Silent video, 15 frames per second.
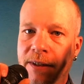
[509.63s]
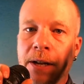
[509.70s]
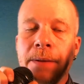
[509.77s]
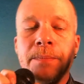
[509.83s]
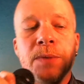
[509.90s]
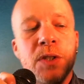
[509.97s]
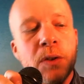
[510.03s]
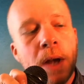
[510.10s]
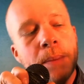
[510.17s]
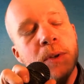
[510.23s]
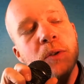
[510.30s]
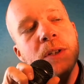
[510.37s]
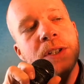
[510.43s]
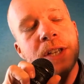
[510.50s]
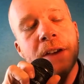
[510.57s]
So now I'm
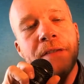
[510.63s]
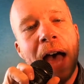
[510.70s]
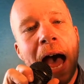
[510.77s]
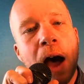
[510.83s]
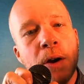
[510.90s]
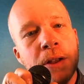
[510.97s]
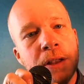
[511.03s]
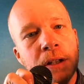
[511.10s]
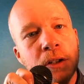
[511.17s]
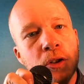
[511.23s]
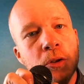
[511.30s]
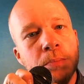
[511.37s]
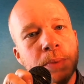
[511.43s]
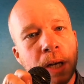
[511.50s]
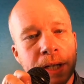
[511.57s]
doing stuff out of the
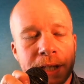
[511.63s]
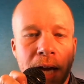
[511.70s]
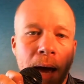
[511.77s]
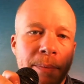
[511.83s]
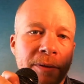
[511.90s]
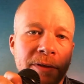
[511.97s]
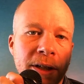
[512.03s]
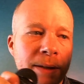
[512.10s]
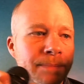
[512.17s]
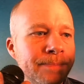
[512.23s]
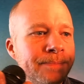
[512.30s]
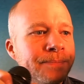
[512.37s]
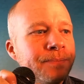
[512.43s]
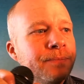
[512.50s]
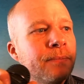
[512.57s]
loop on top of it,
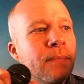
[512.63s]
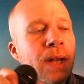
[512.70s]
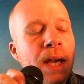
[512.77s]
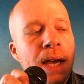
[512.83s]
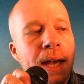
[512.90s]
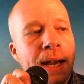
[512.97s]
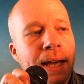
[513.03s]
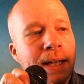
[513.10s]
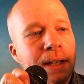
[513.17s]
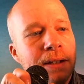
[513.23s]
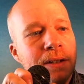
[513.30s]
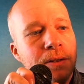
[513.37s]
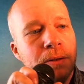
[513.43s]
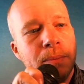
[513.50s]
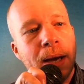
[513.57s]
and I can
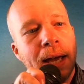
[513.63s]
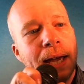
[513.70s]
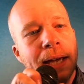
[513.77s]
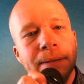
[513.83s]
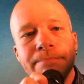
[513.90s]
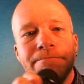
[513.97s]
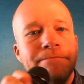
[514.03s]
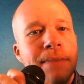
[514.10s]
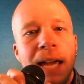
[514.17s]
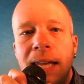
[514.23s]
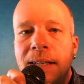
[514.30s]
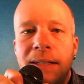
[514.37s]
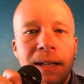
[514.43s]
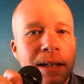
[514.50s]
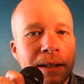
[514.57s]
do my
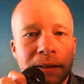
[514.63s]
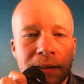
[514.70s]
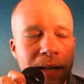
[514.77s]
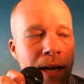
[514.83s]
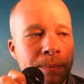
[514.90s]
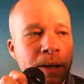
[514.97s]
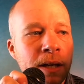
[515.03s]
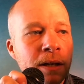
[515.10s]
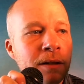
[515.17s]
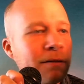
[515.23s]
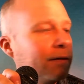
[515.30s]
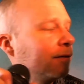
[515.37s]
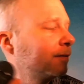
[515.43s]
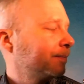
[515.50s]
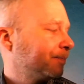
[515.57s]
ending statement of
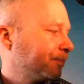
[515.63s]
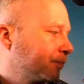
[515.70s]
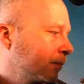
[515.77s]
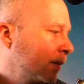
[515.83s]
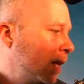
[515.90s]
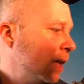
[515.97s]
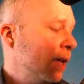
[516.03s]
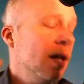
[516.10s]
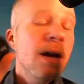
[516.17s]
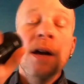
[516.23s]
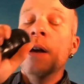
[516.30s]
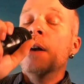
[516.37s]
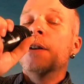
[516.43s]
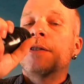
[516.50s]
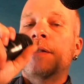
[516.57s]

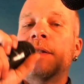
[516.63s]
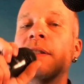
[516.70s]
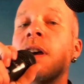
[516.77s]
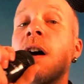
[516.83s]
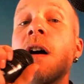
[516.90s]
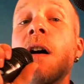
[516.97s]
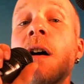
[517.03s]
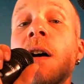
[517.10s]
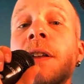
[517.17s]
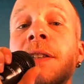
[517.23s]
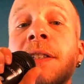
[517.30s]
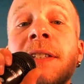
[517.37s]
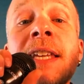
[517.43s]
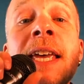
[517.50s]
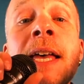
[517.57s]
so
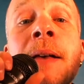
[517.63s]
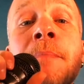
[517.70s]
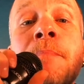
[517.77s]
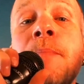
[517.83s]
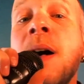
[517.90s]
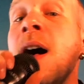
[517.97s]
simple,